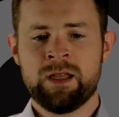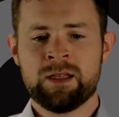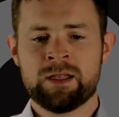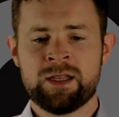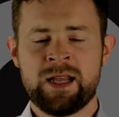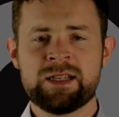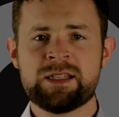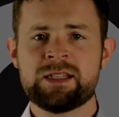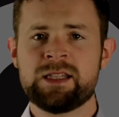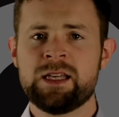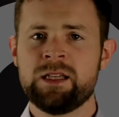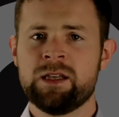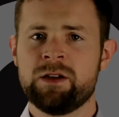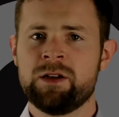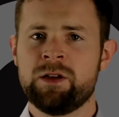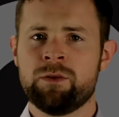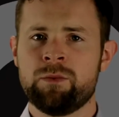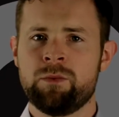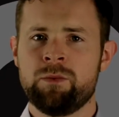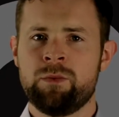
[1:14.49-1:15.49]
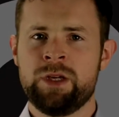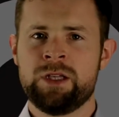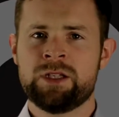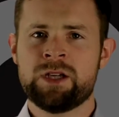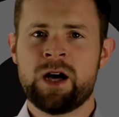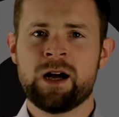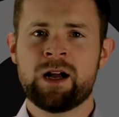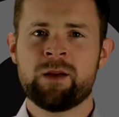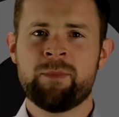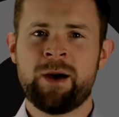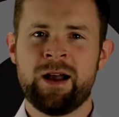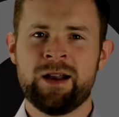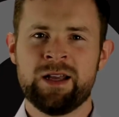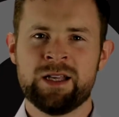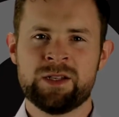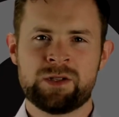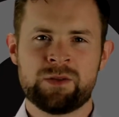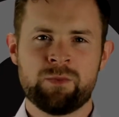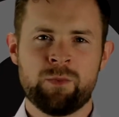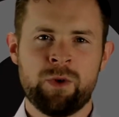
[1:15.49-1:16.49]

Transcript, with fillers: The next thing that we talk about is